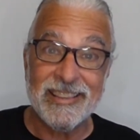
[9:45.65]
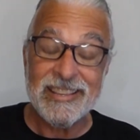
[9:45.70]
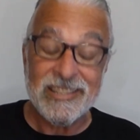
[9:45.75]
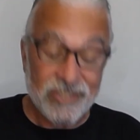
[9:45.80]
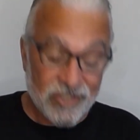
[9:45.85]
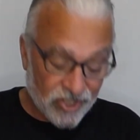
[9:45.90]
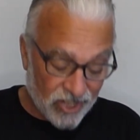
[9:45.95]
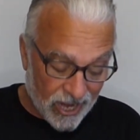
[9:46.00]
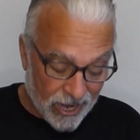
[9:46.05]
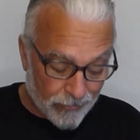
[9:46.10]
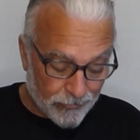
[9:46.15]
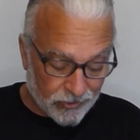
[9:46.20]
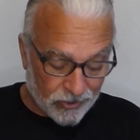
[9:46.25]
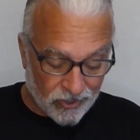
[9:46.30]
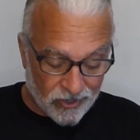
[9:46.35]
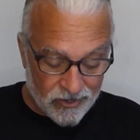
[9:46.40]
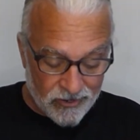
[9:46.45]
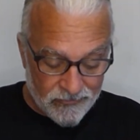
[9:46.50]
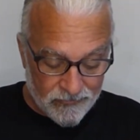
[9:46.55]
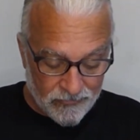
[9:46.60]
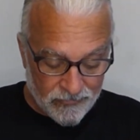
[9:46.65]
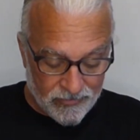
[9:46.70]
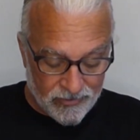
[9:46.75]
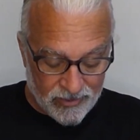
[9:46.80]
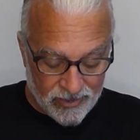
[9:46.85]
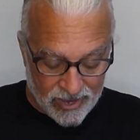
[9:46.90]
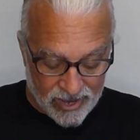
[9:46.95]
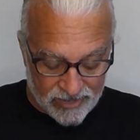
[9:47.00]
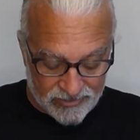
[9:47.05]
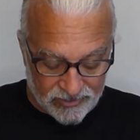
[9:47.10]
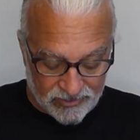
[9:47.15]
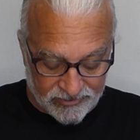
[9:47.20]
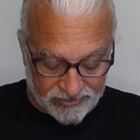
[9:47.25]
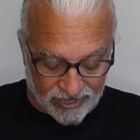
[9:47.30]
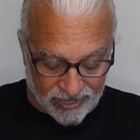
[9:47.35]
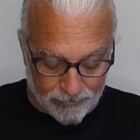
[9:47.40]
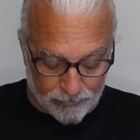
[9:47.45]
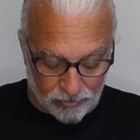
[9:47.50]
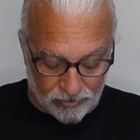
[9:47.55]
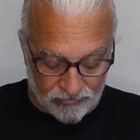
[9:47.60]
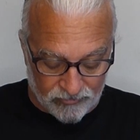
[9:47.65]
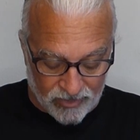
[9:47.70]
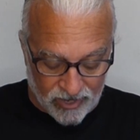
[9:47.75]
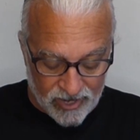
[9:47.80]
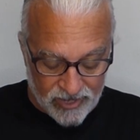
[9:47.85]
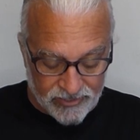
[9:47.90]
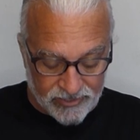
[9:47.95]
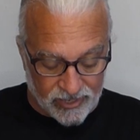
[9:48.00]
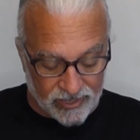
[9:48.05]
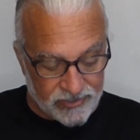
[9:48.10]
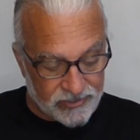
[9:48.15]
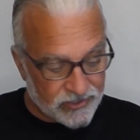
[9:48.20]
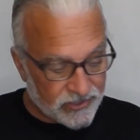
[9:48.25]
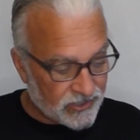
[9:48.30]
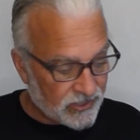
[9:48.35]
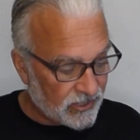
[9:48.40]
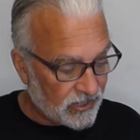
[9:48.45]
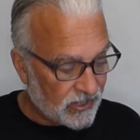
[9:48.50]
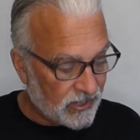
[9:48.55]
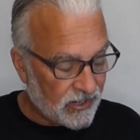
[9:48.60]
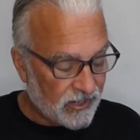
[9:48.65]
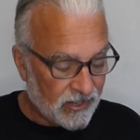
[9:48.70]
this chapter has a table of contents.